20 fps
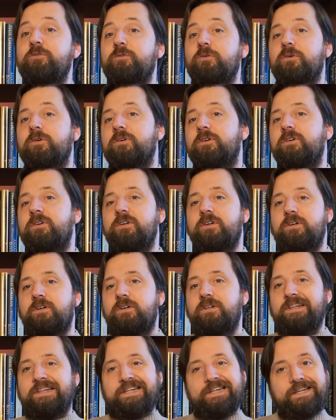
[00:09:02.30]
for
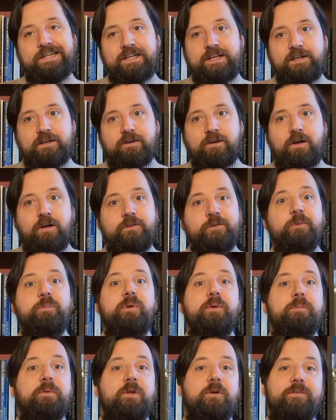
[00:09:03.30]
leaning on the
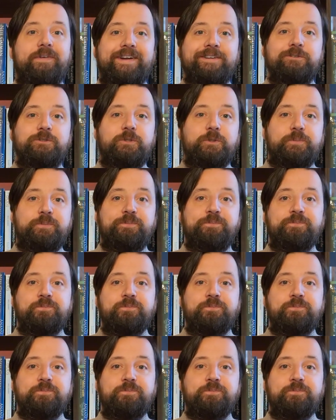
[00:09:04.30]
people around you.